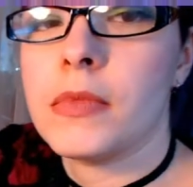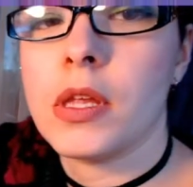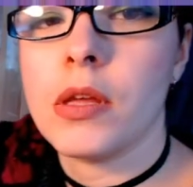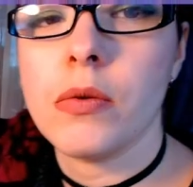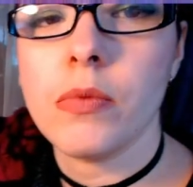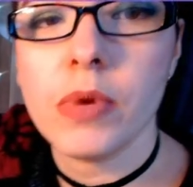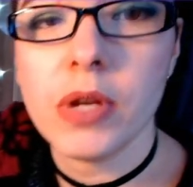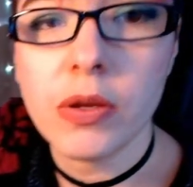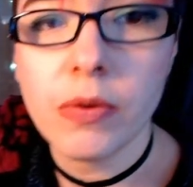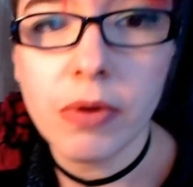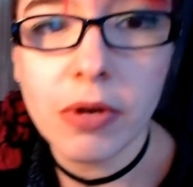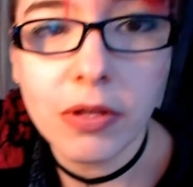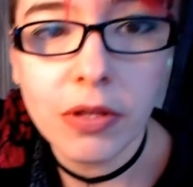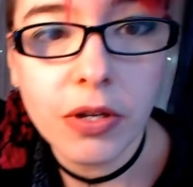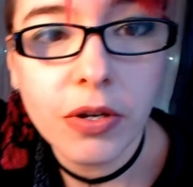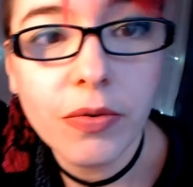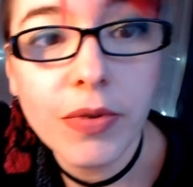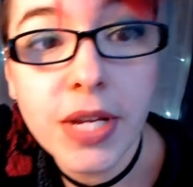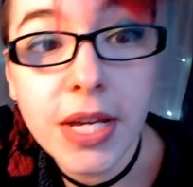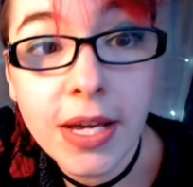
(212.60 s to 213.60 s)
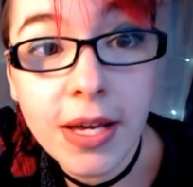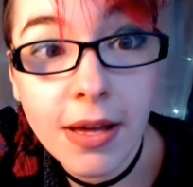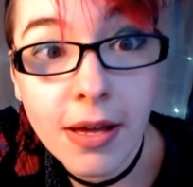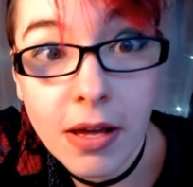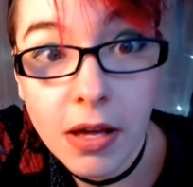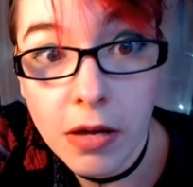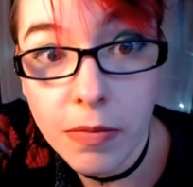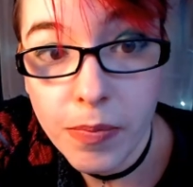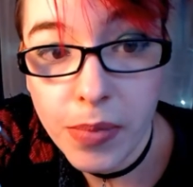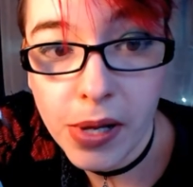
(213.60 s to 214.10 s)
when you are loading
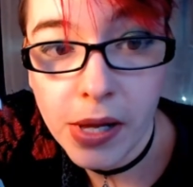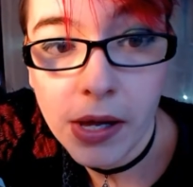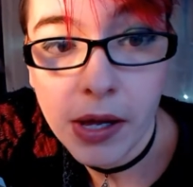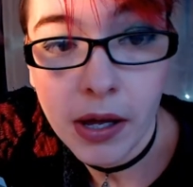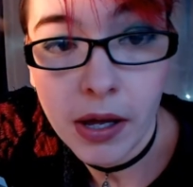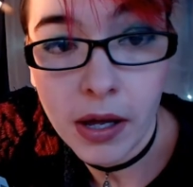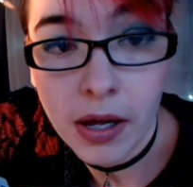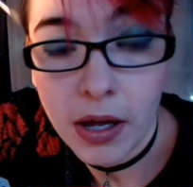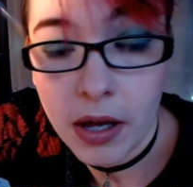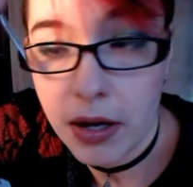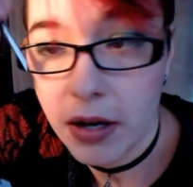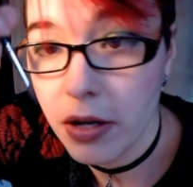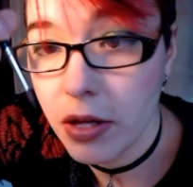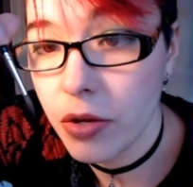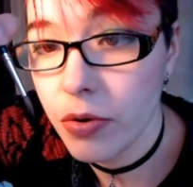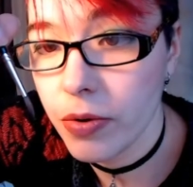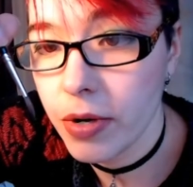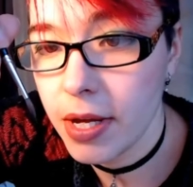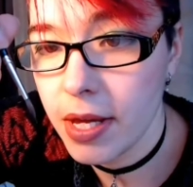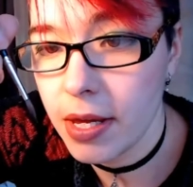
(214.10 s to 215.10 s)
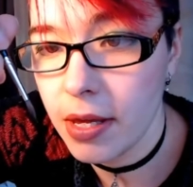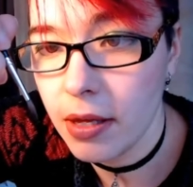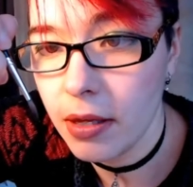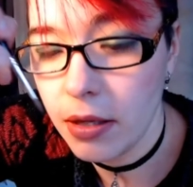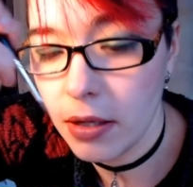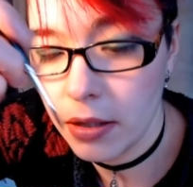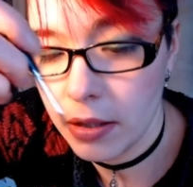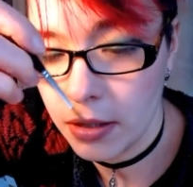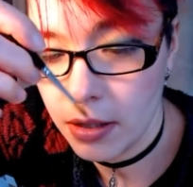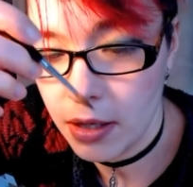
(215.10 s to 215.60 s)
up your
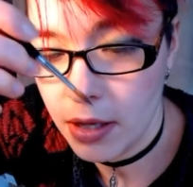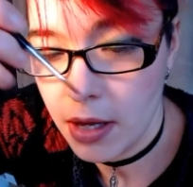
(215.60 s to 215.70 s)
ink,